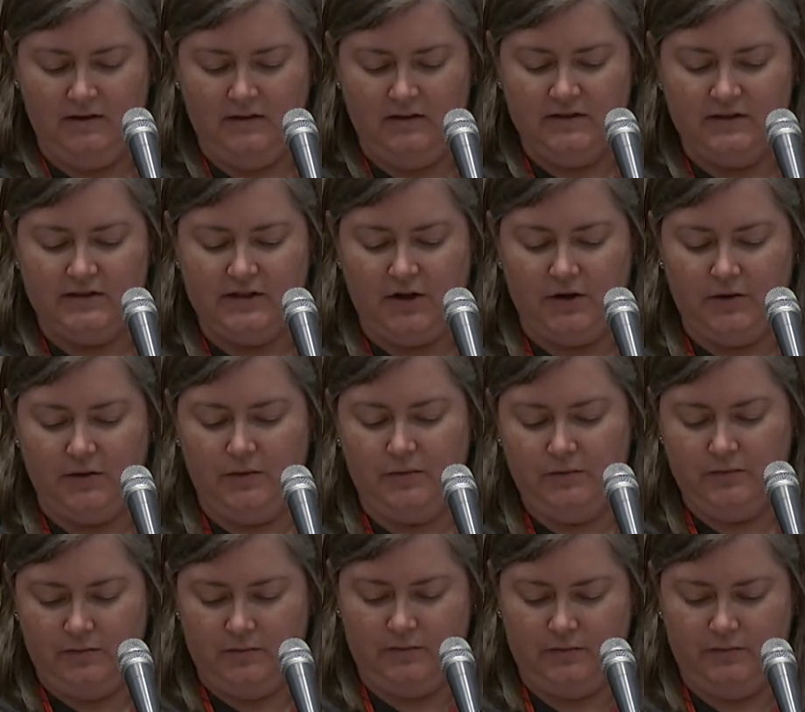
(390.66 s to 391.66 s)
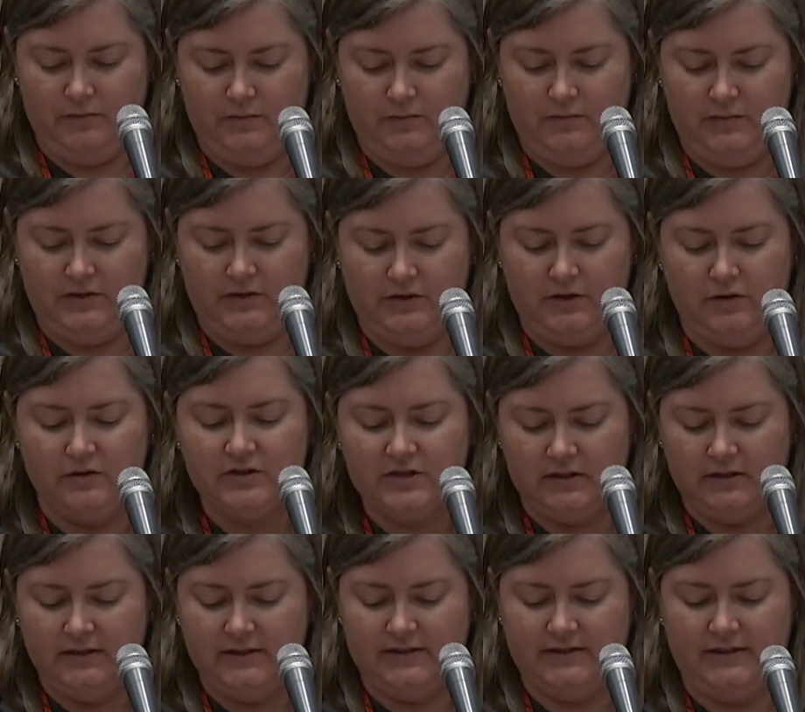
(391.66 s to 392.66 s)
So
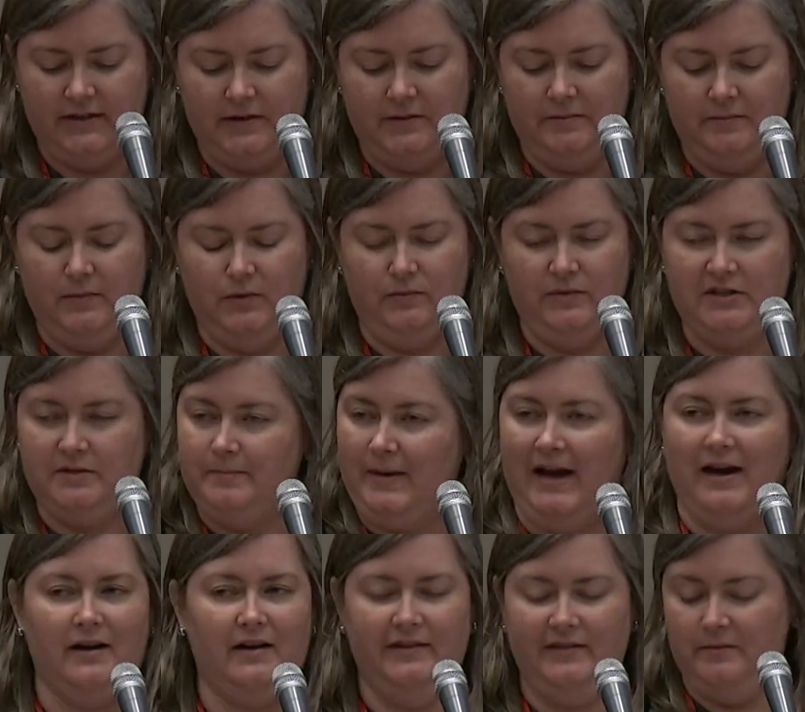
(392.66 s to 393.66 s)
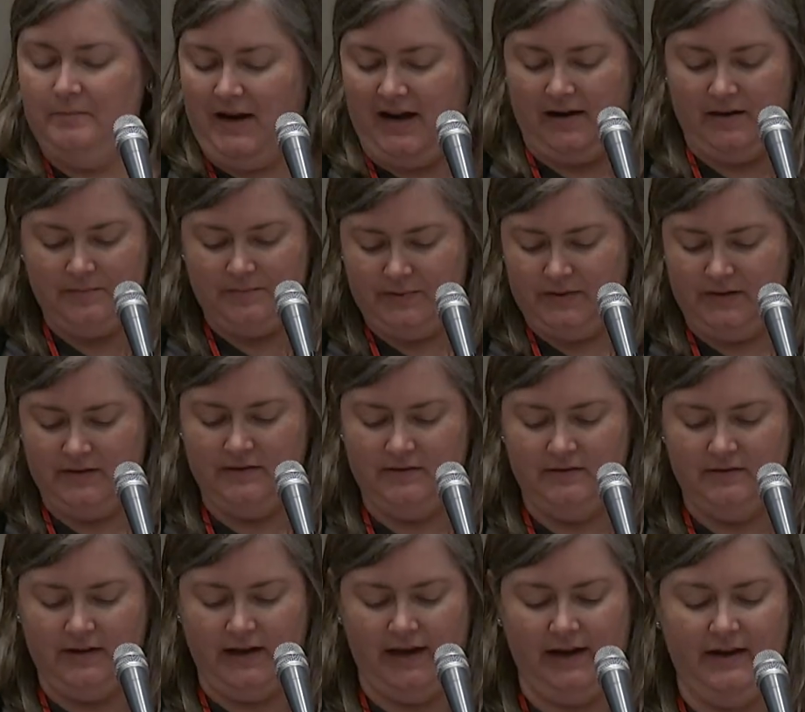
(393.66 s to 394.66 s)
socialism was back on the map,
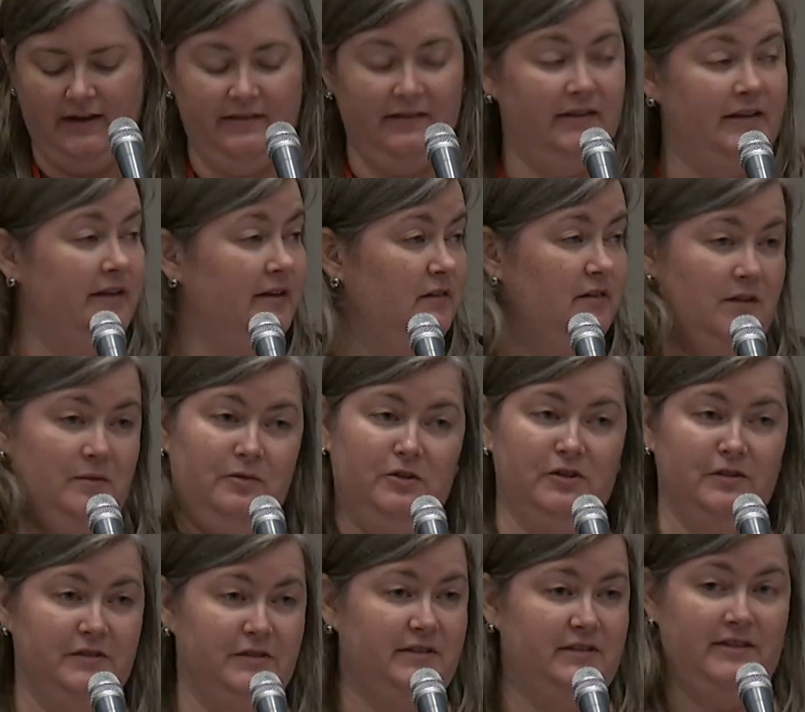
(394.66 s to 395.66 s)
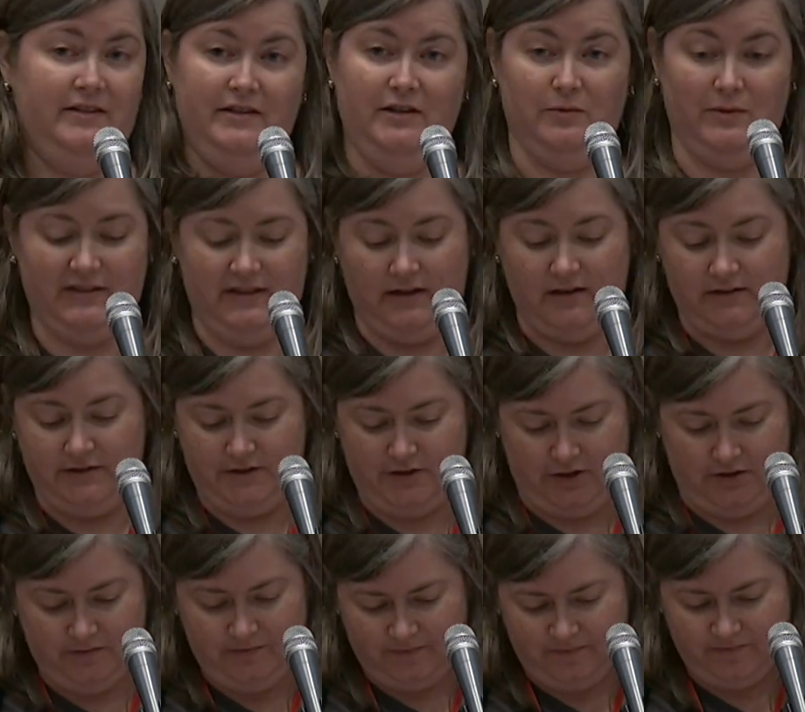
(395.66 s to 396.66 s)
and the neoliberals didn't know what the hell to
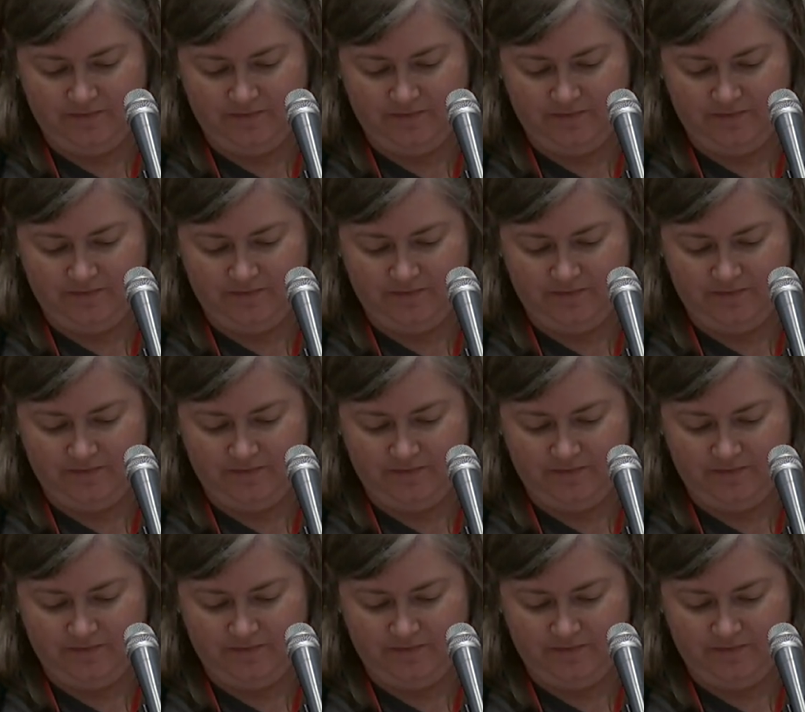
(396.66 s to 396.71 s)
do.